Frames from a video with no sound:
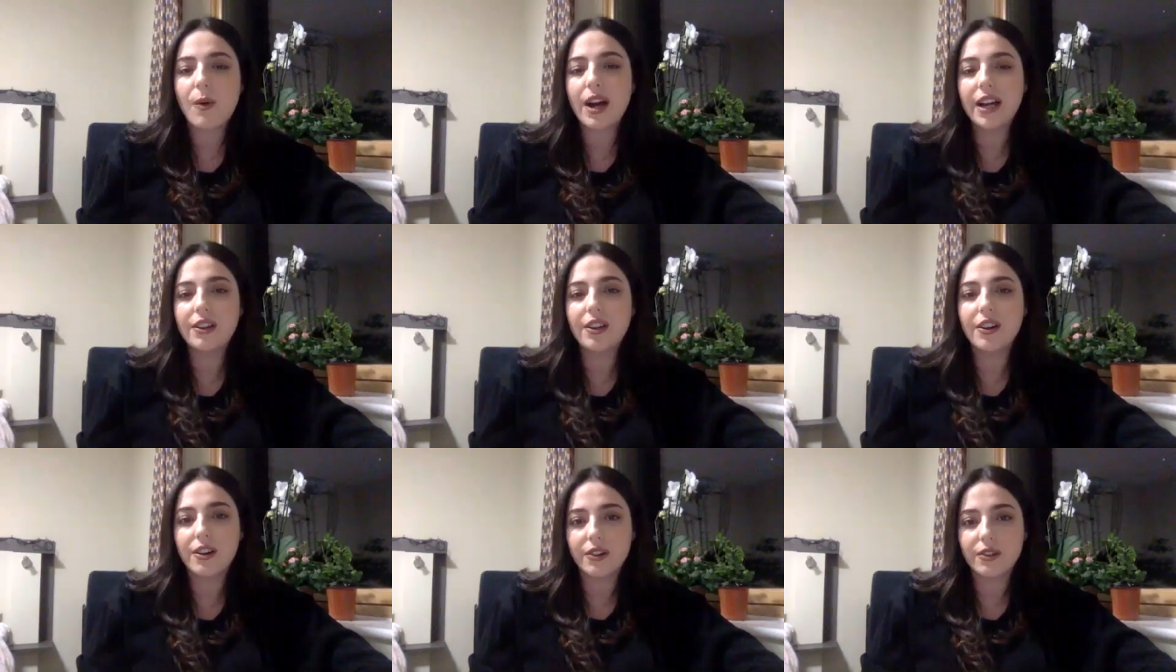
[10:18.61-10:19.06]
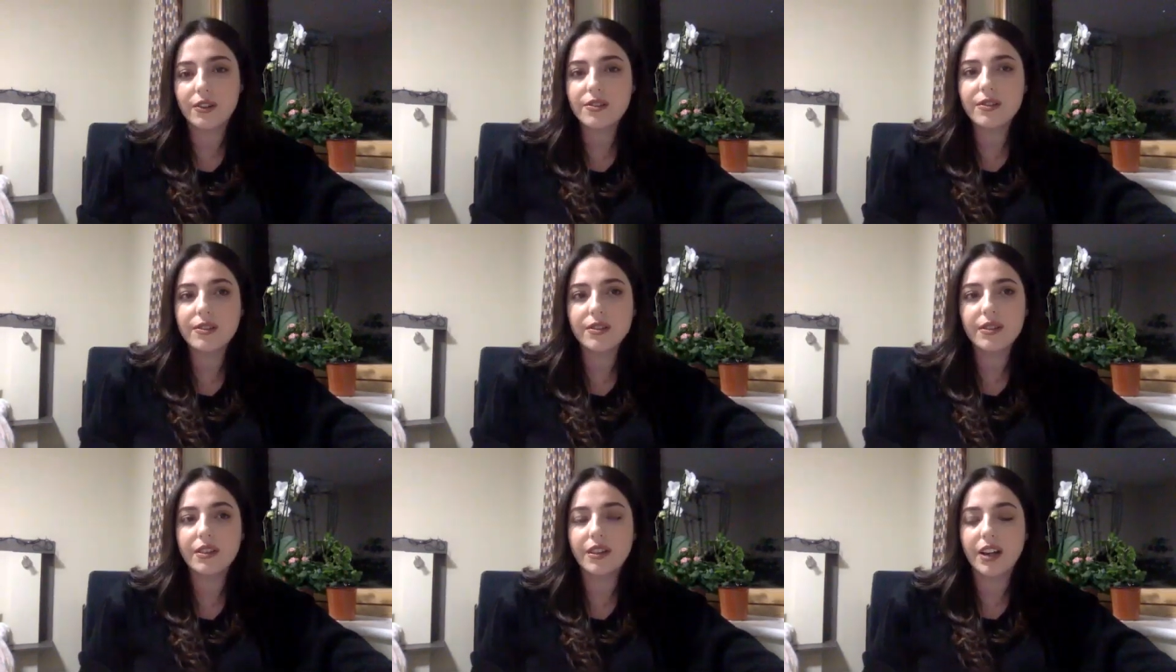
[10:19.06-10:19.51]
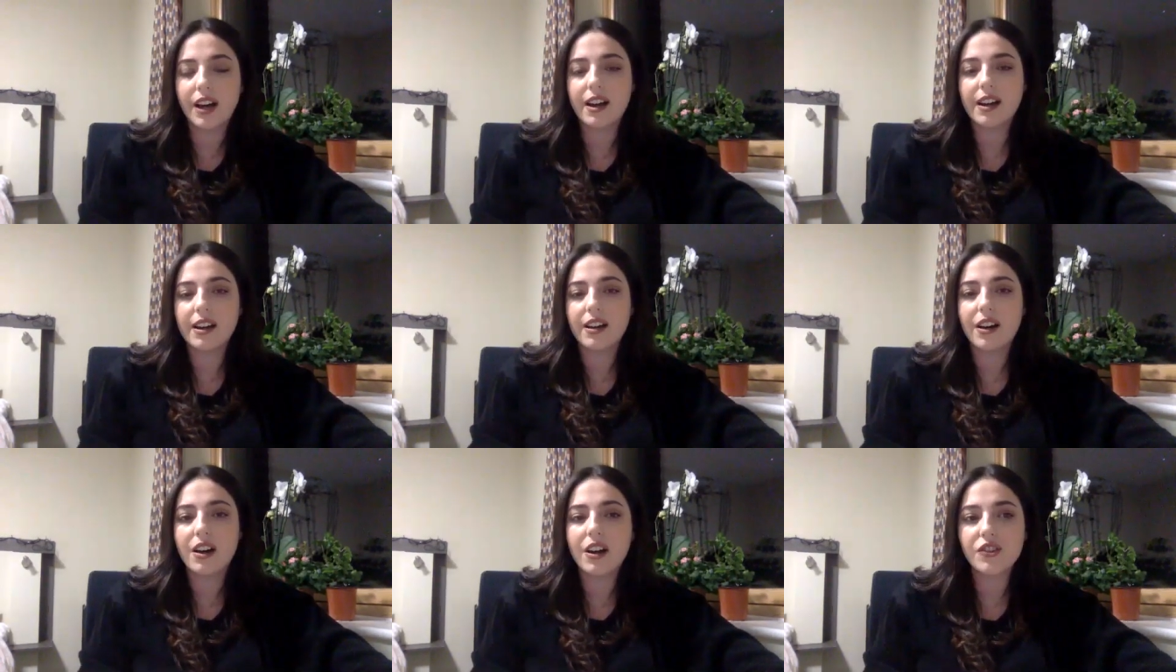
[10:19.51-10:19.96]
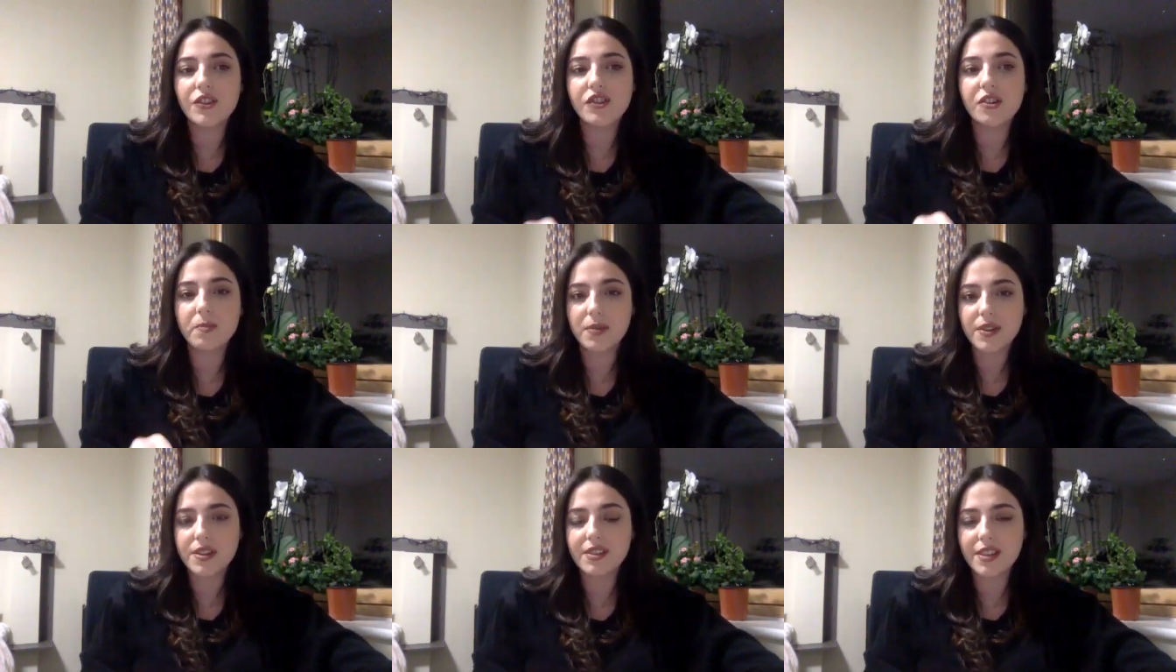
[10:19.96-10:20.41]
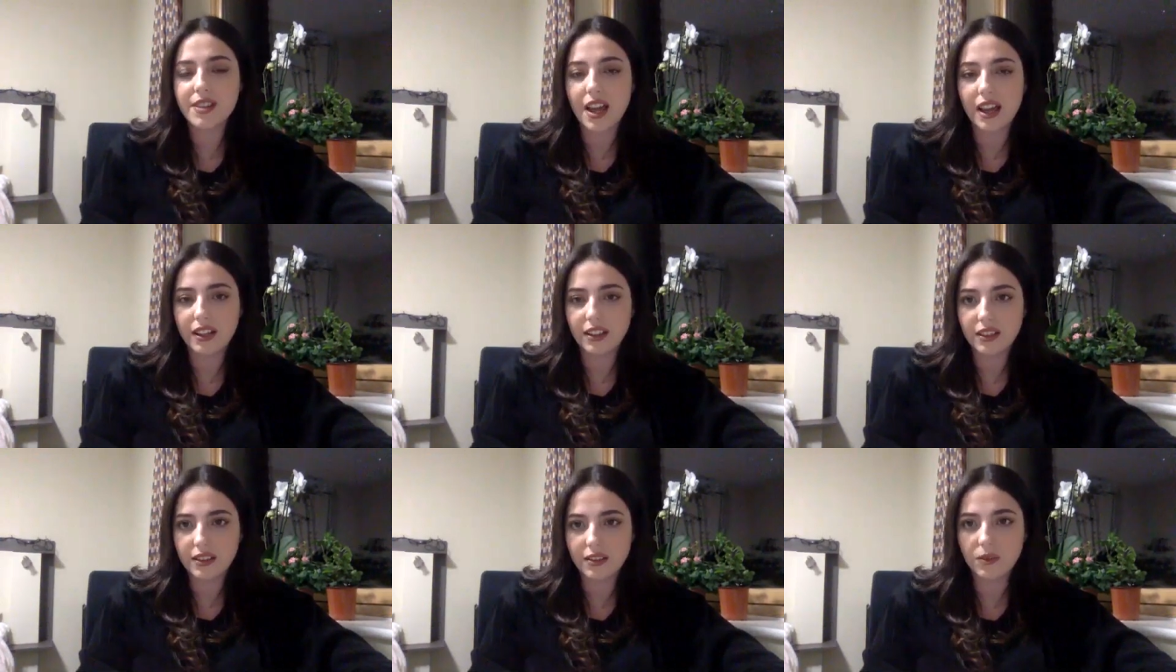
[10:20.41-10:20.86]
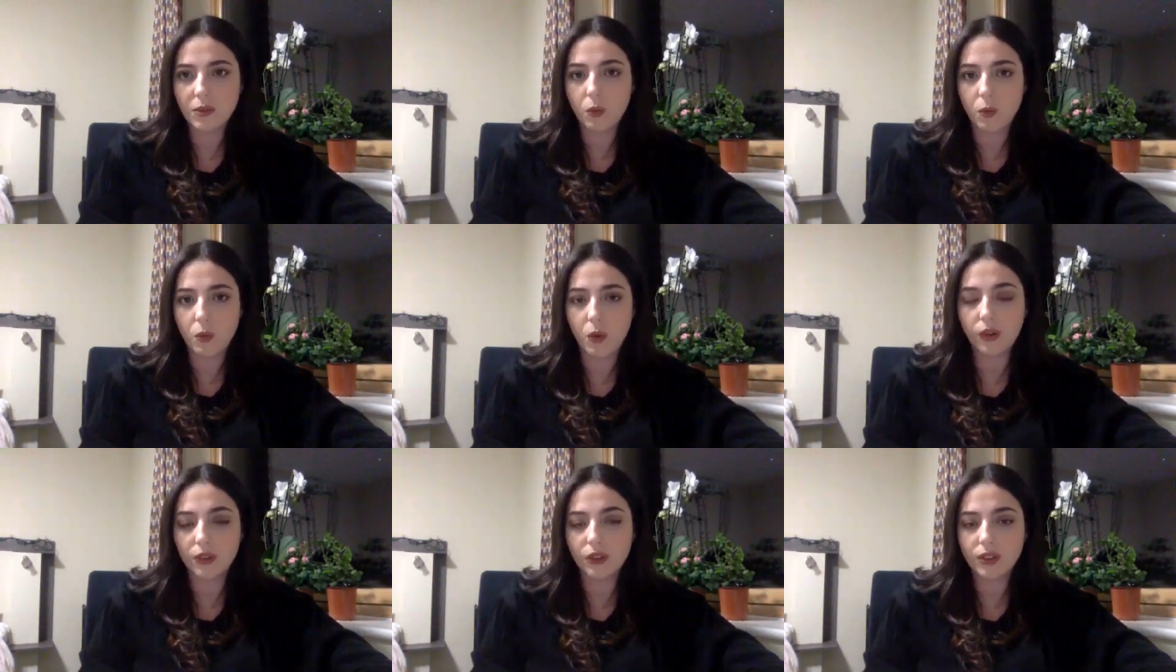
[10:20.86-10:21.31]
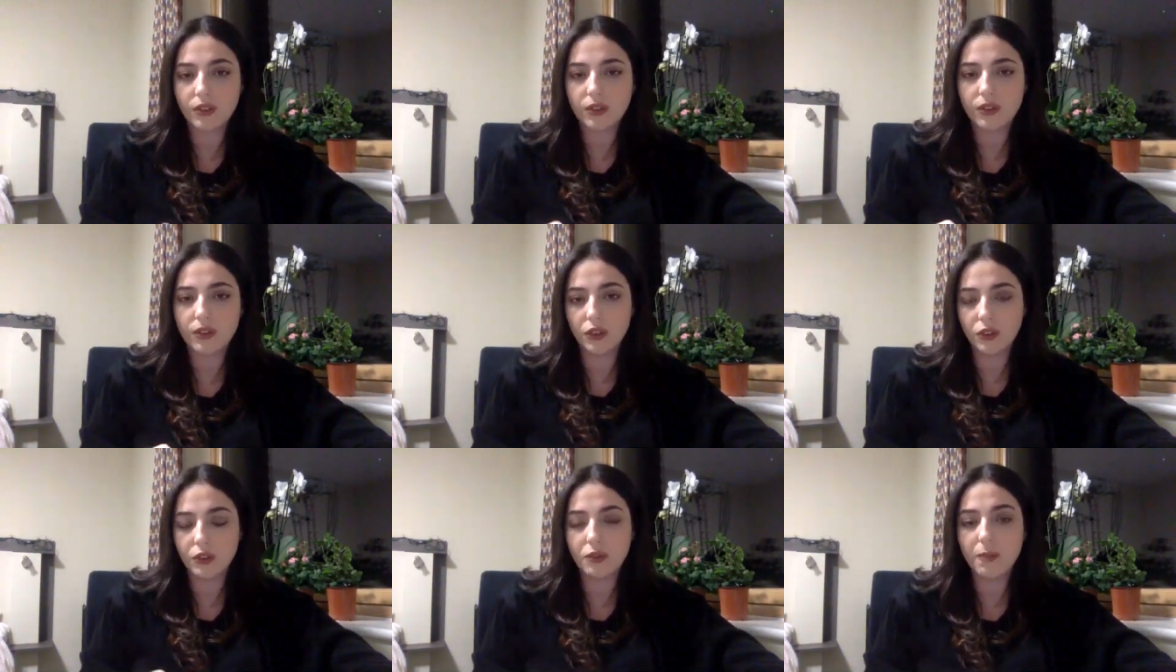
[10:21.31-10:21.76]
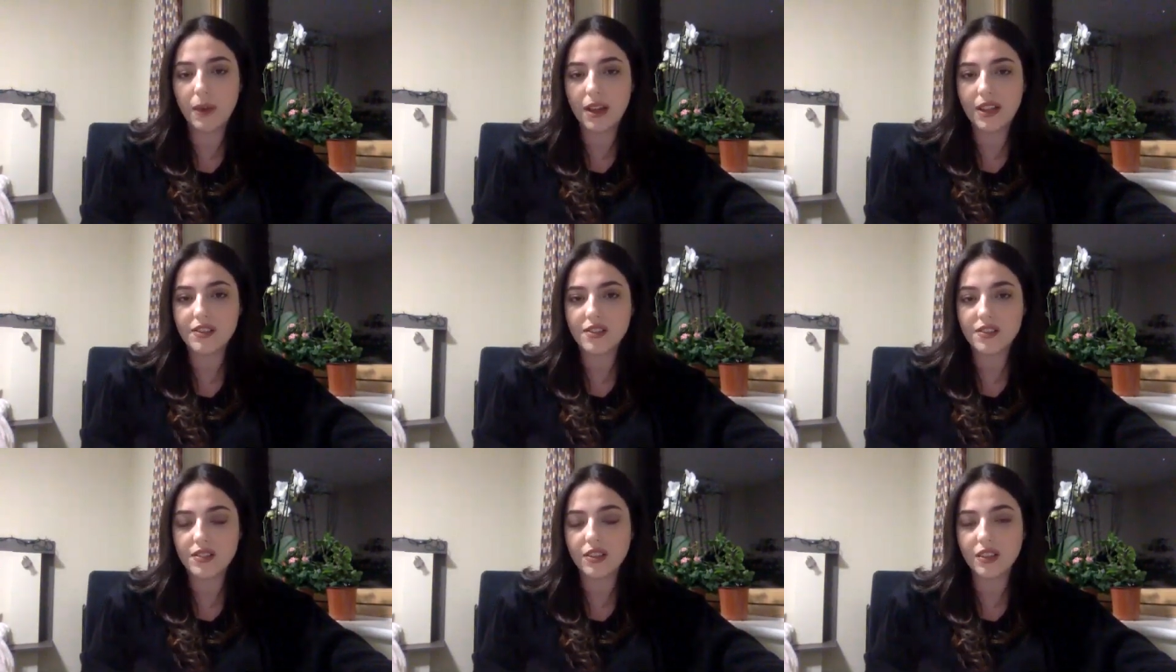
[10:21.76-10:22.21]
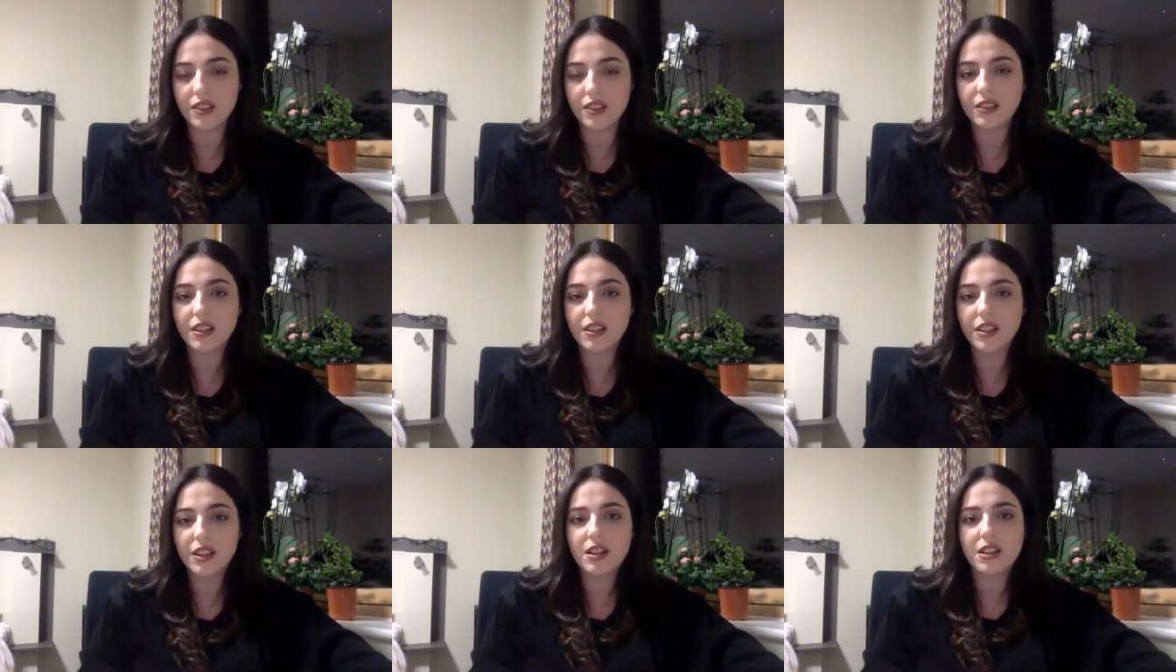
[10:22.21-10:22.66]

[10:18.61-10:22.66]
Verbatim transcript: I know that I 100% want to do medicine